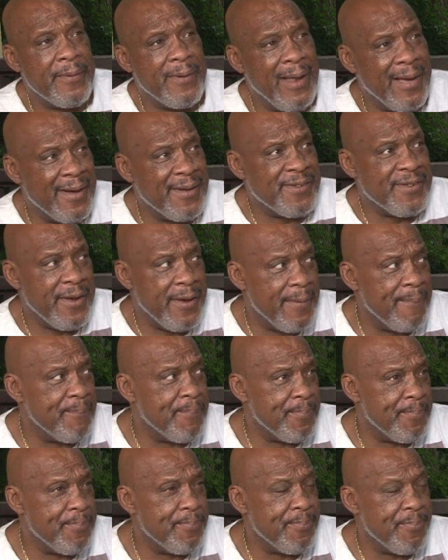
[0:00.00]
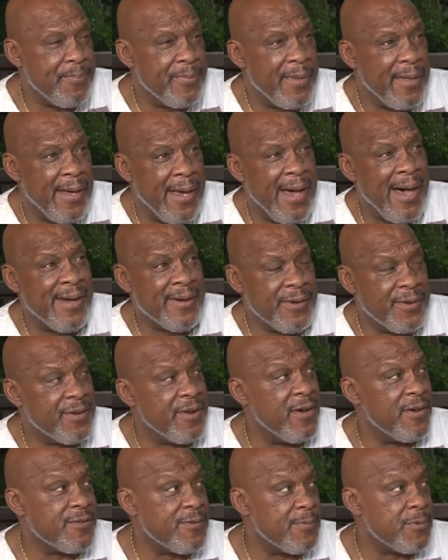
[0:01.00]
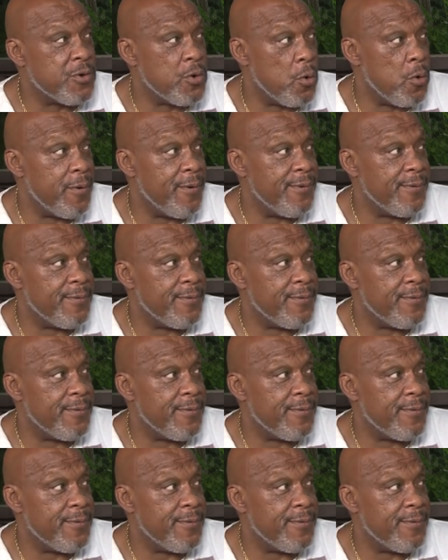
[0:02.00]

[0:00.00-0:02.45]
Like I said, I could tell some stories.